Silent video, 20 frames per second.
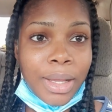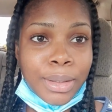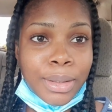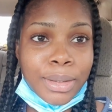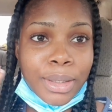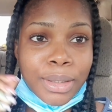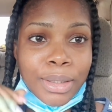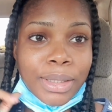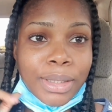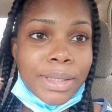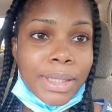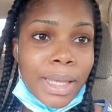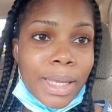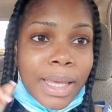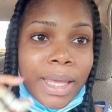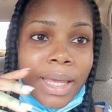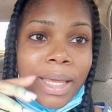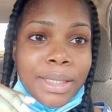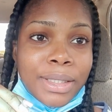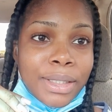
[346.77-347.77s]
So just in
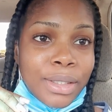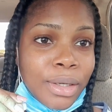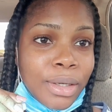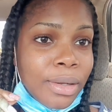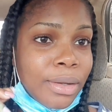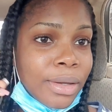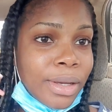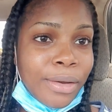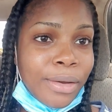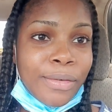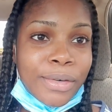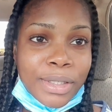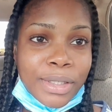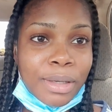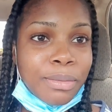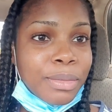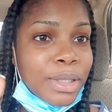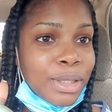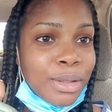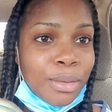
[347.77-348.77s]
case you're looking for
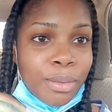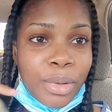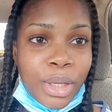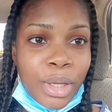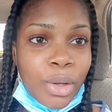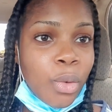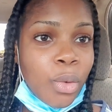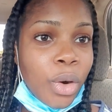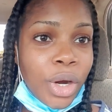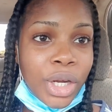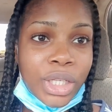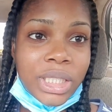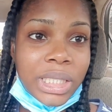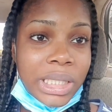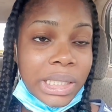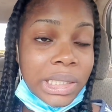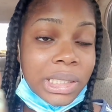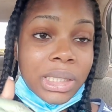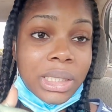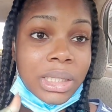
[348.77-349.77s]
something to binge watch,
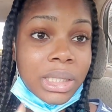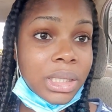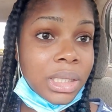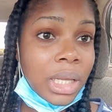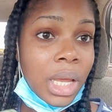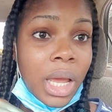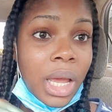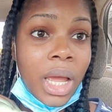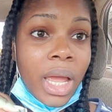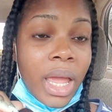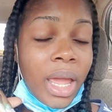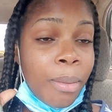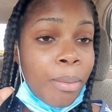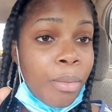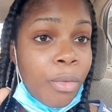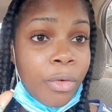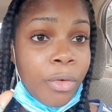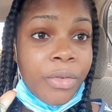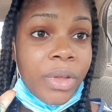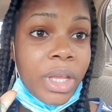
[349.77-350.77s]
this a
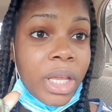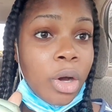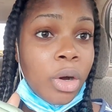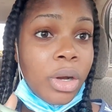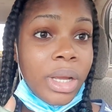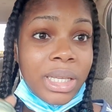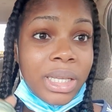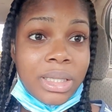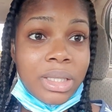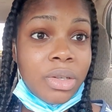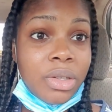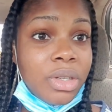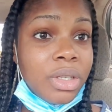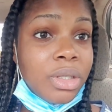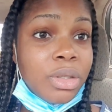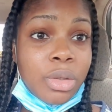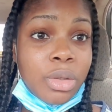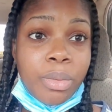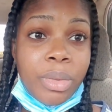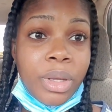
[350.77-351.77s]
movie or a series
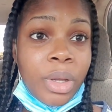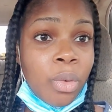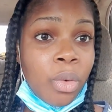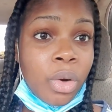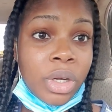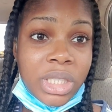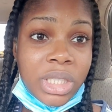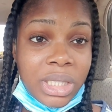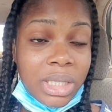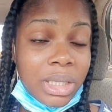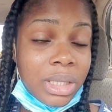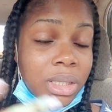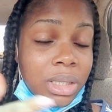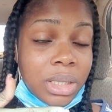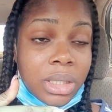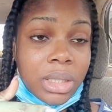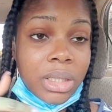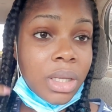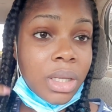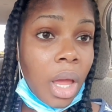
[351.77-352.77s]
to binge watch
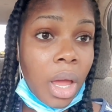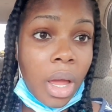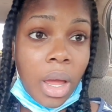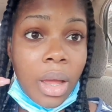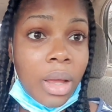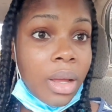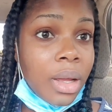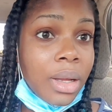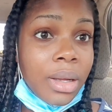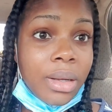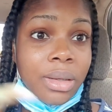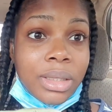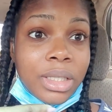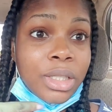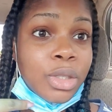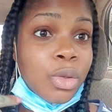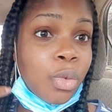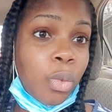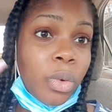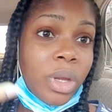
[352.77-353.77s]
this
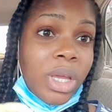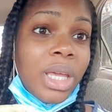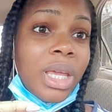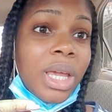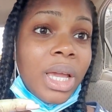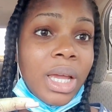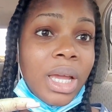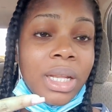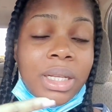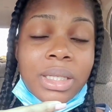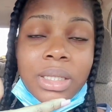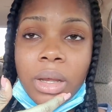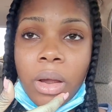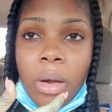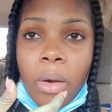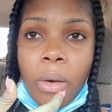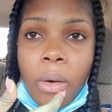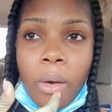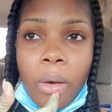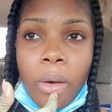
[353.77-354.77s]
weekend,
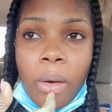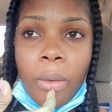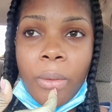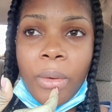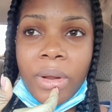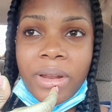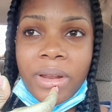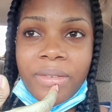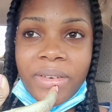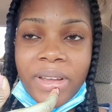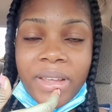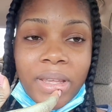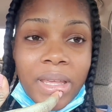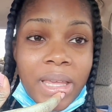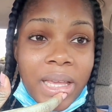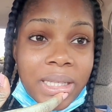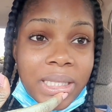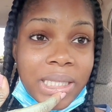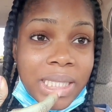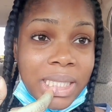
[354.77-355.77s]
or whenever you
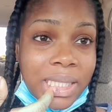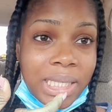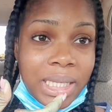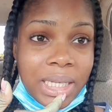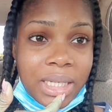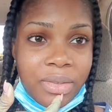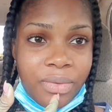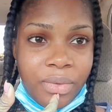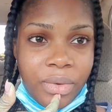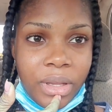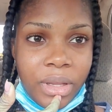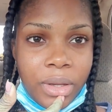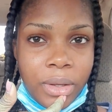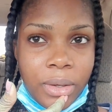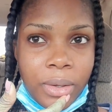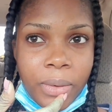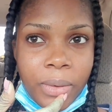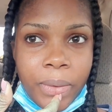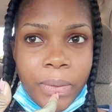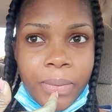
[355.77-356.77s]
get to see this
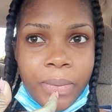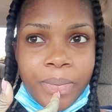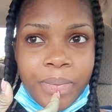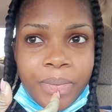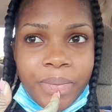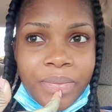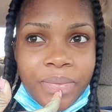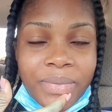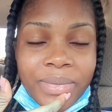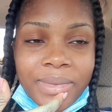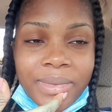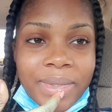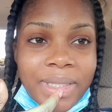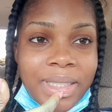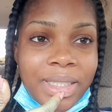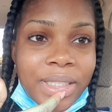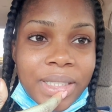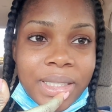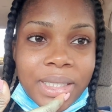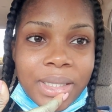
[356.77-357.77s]
video,
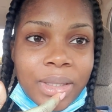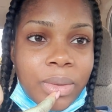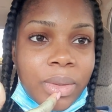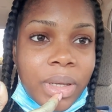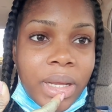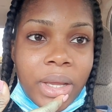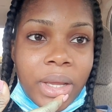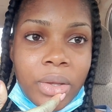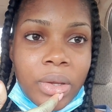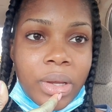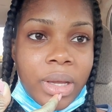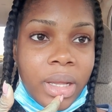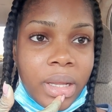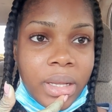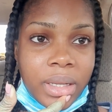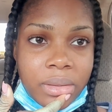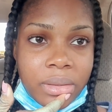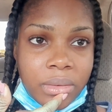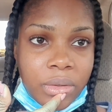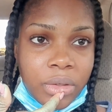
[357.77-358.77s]
just know that you
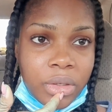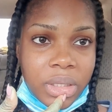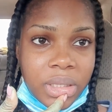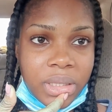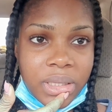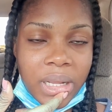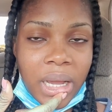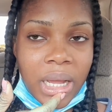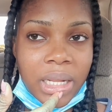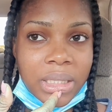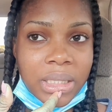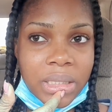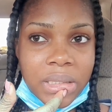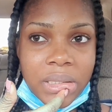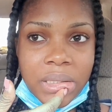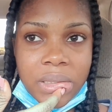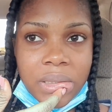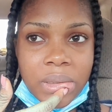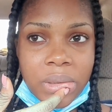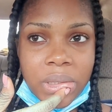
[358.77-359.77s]
can, that
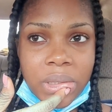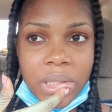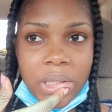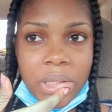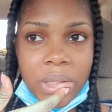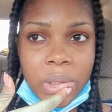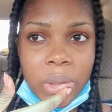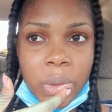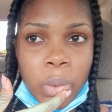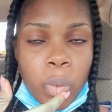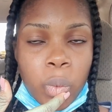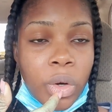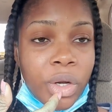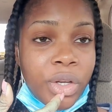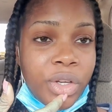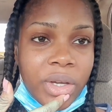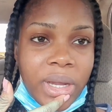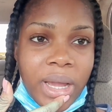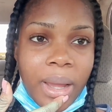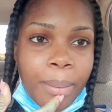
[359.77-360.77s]
is
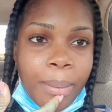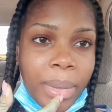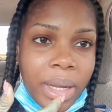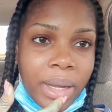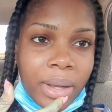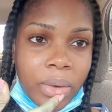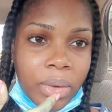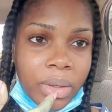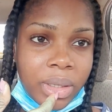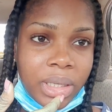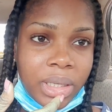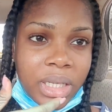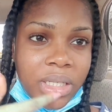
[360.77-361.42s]
one you can bank on.